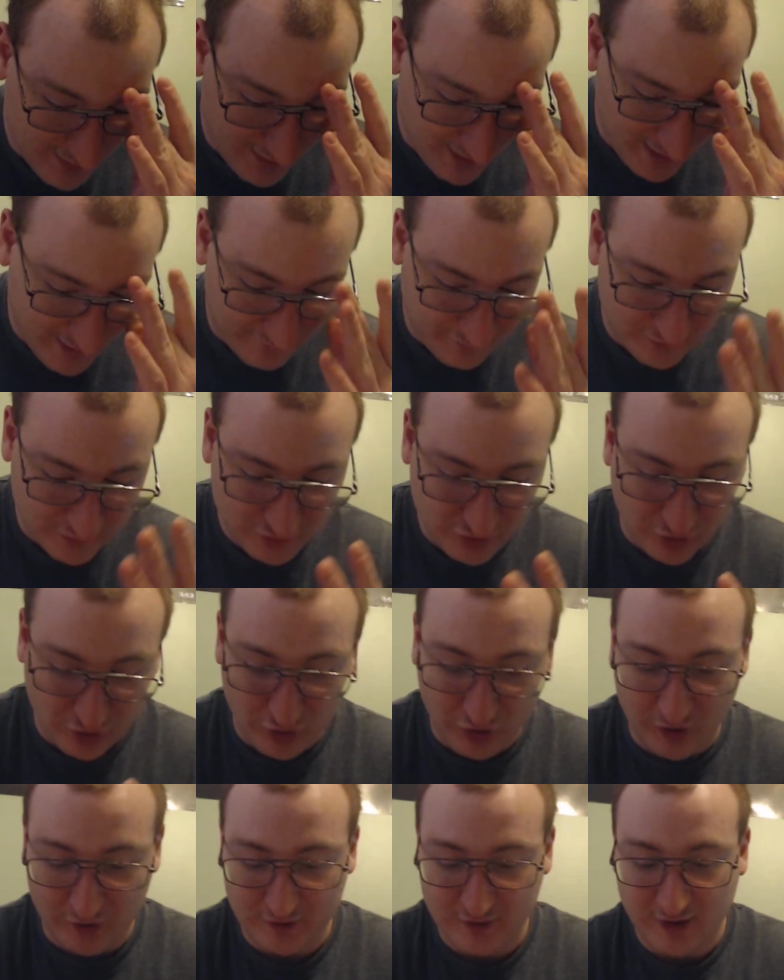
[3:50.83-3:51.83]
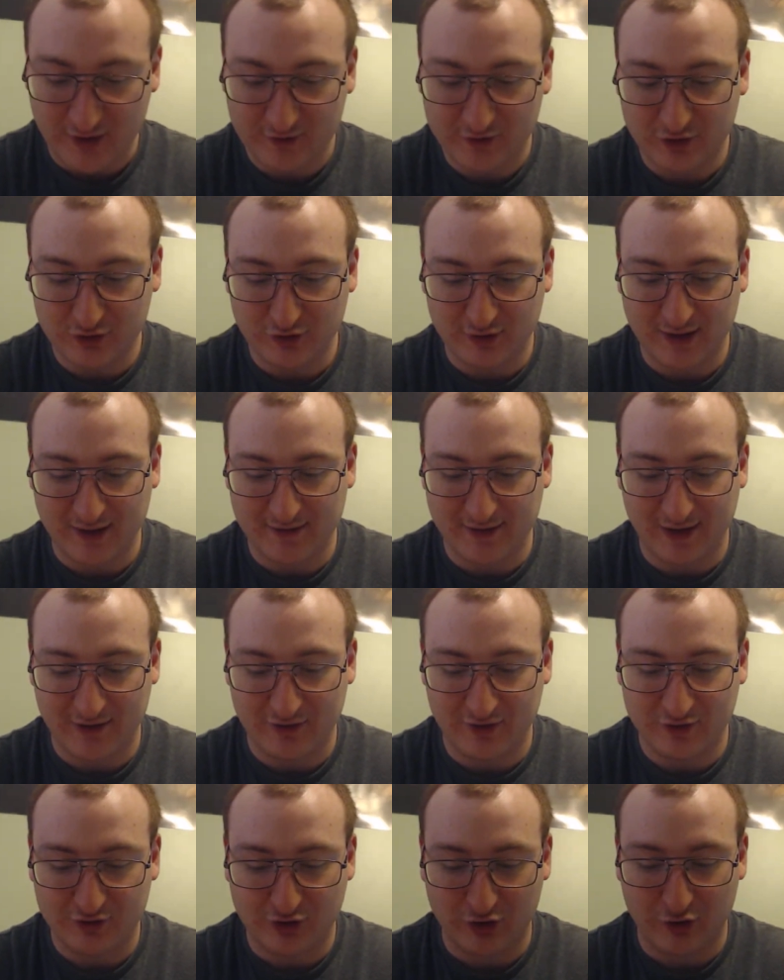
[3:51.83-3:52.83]
Evan turned to look at
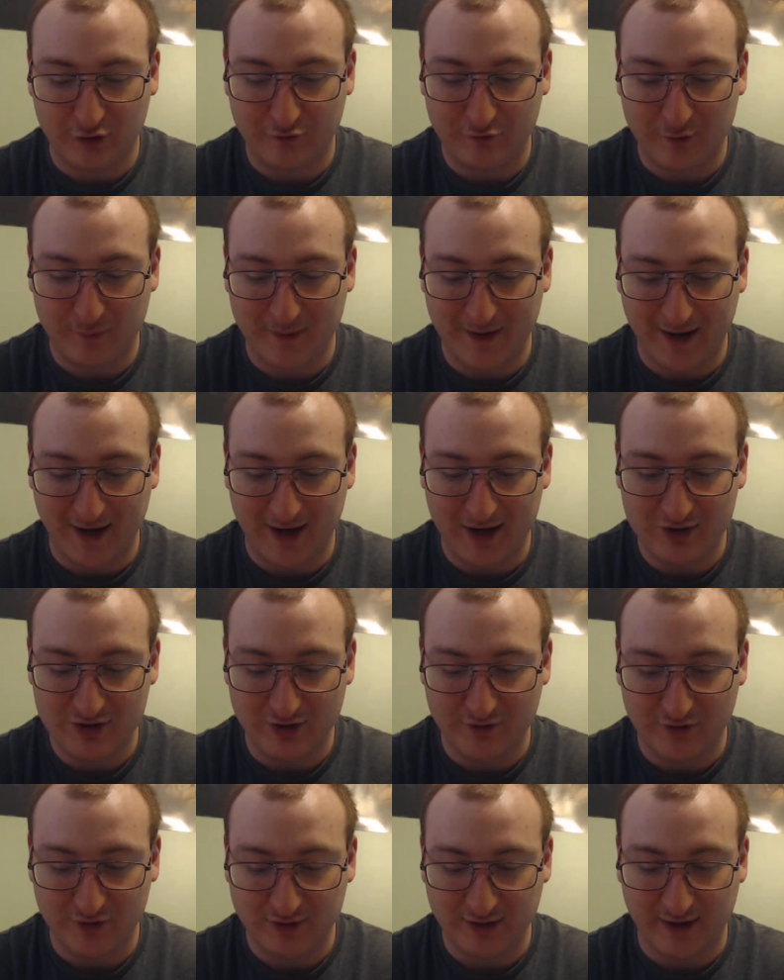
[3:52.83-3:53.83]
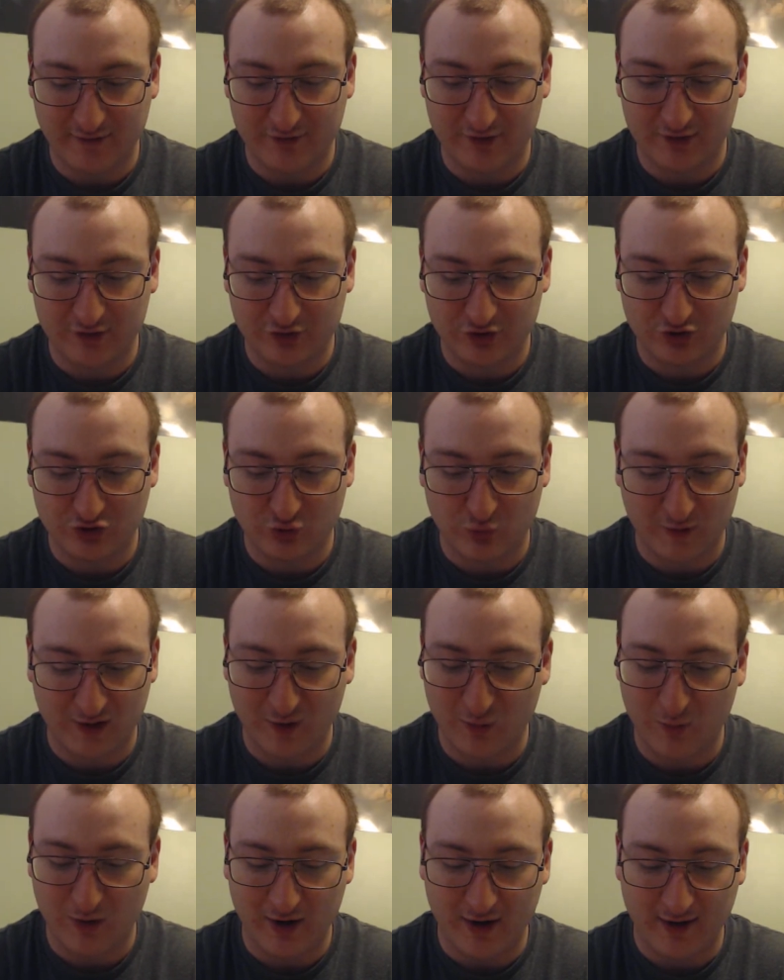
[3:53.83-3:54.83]
Nathan, turned from the age of 11 to
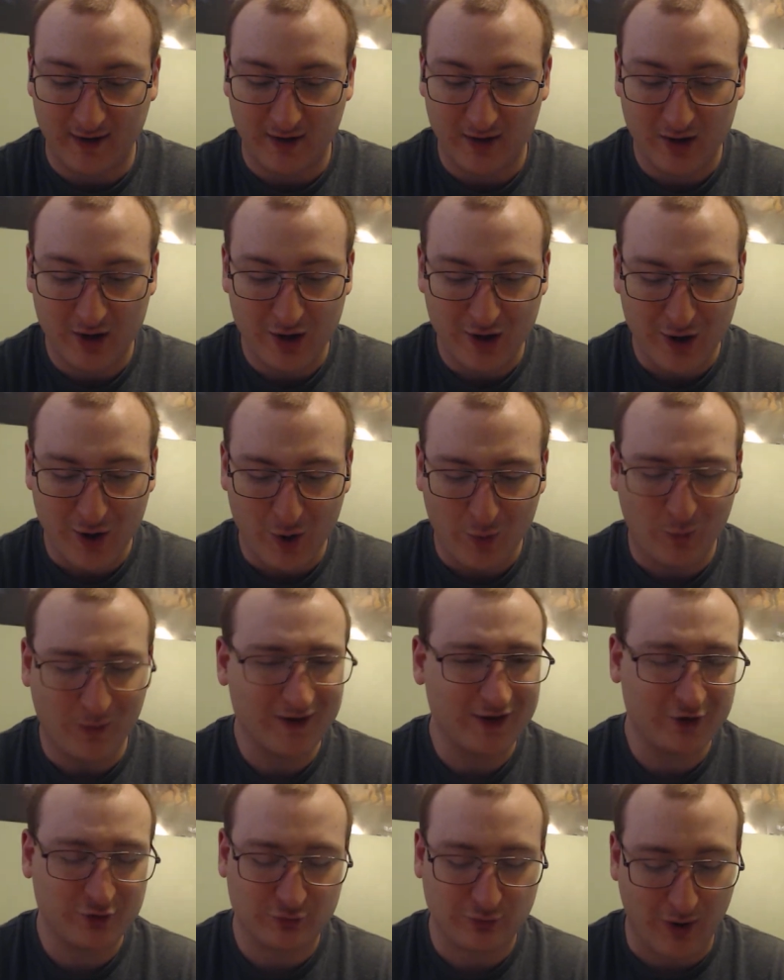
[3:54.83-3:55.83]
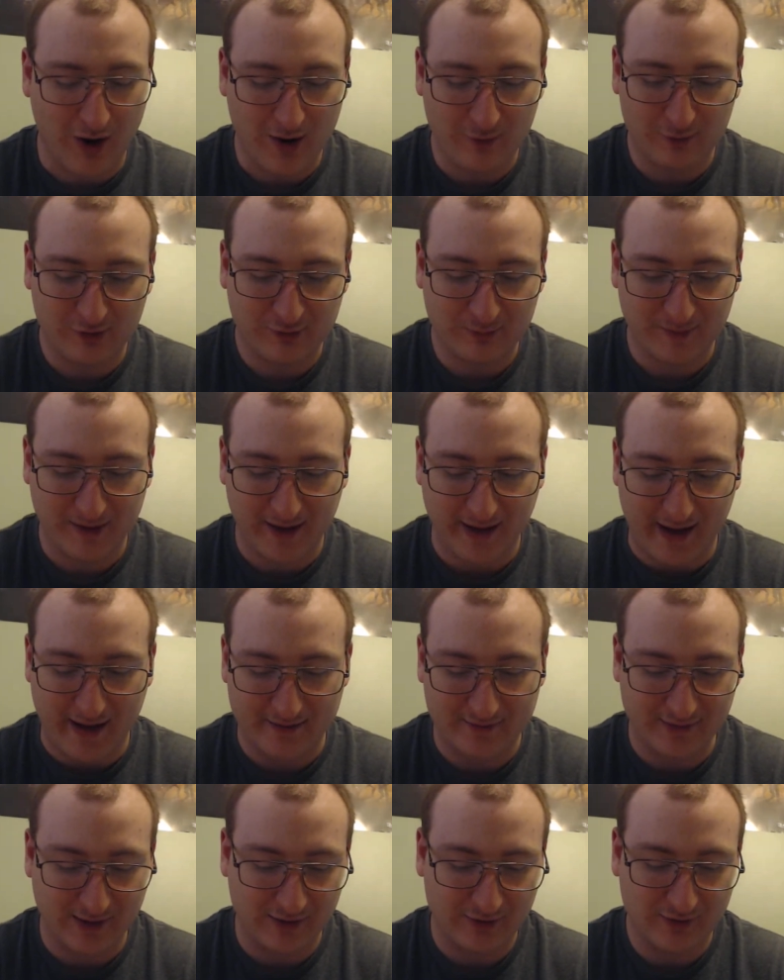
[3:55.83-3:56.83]
21. What is wrong with me?
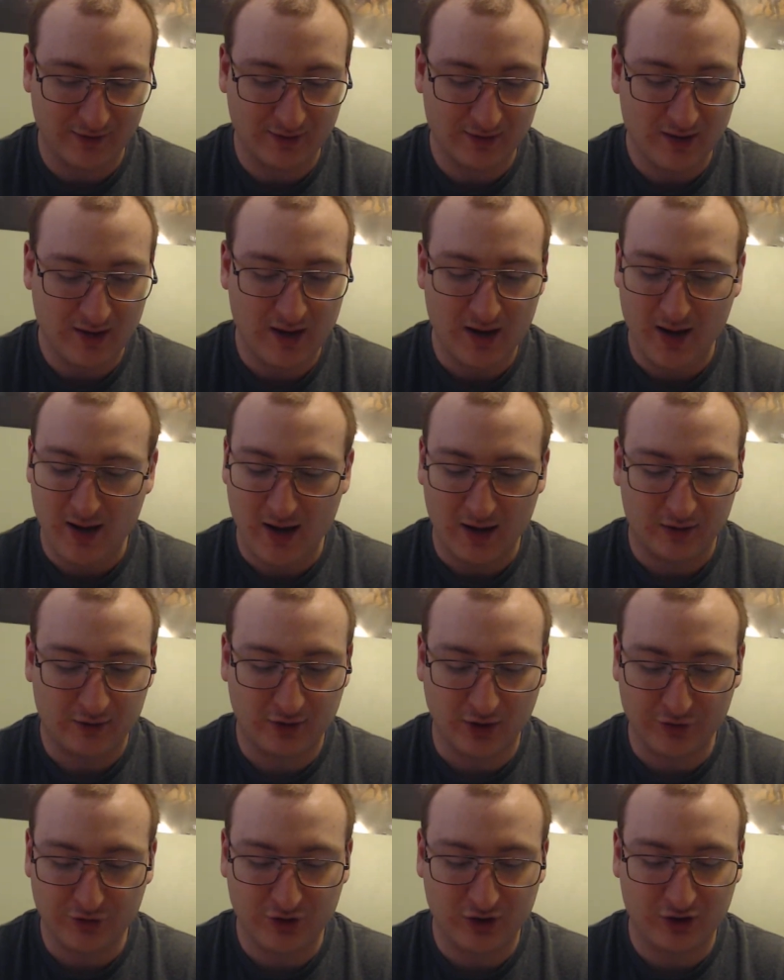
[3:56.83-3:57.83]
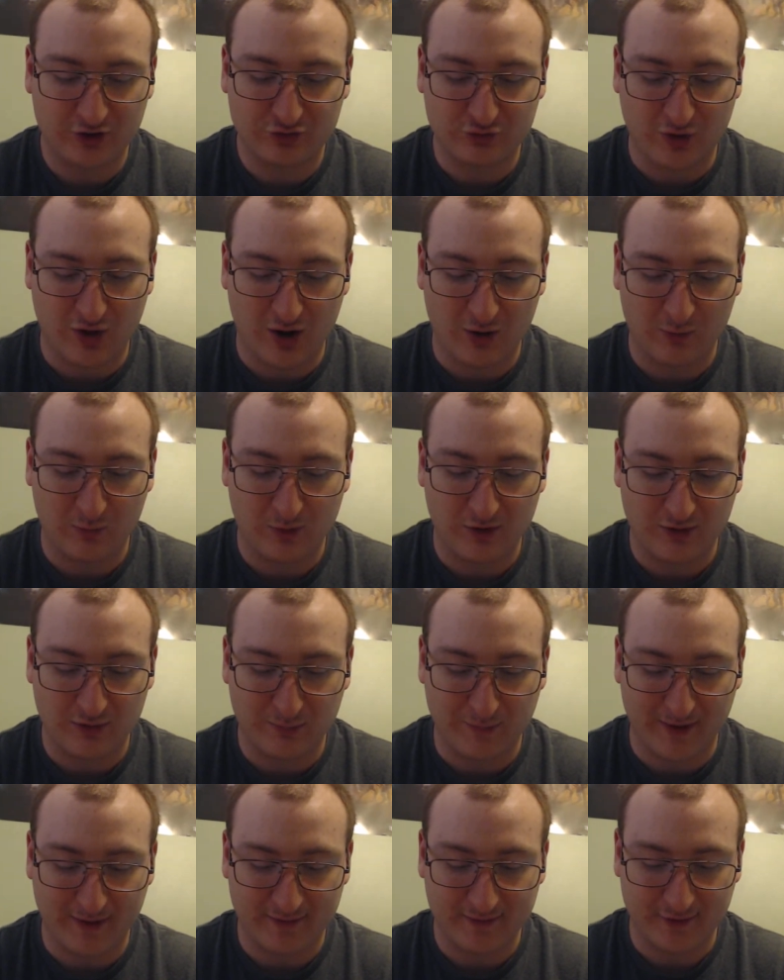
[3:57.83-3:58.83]
asked Nathan. Nothing is wrong with
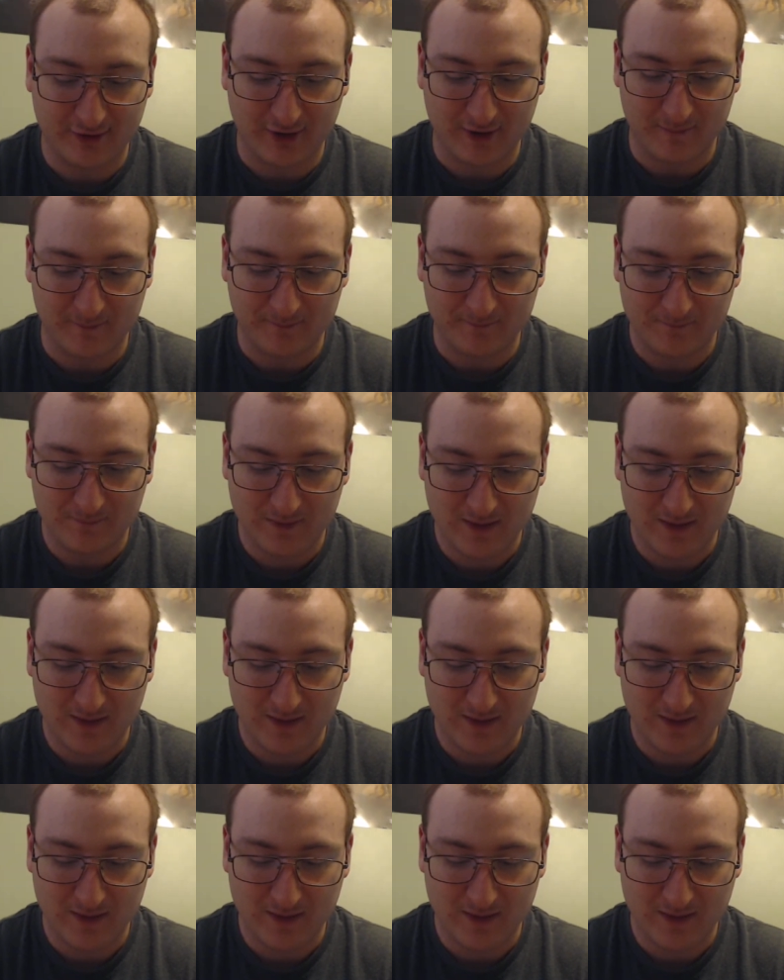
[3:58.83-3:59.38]
my son.